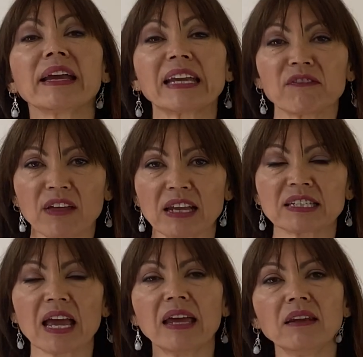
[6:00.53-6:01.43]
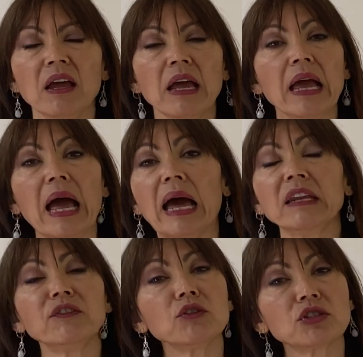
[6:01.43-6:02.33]
give that a 10. And
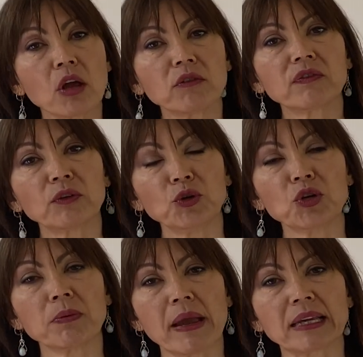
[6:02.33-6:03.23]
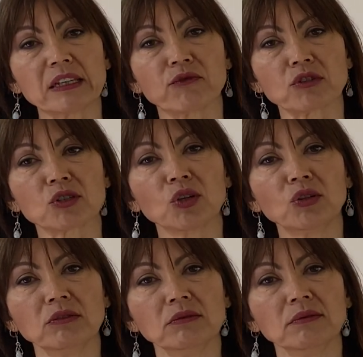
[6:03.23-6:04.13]
if you don't feel you can make a difference at
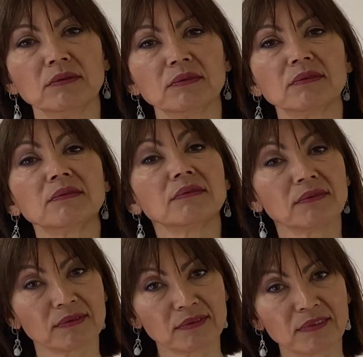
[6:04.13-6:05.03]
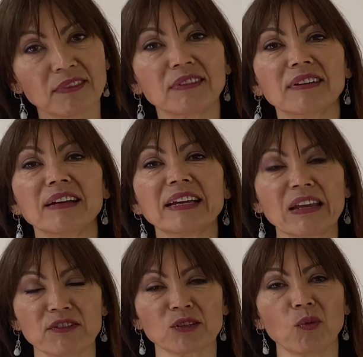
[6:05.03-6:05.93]
all,
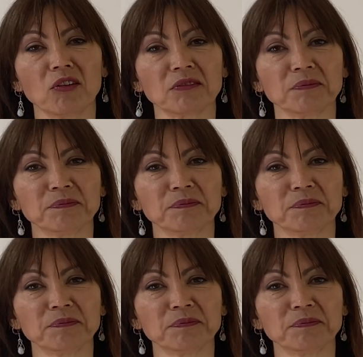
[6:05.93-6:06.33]
give it a 1.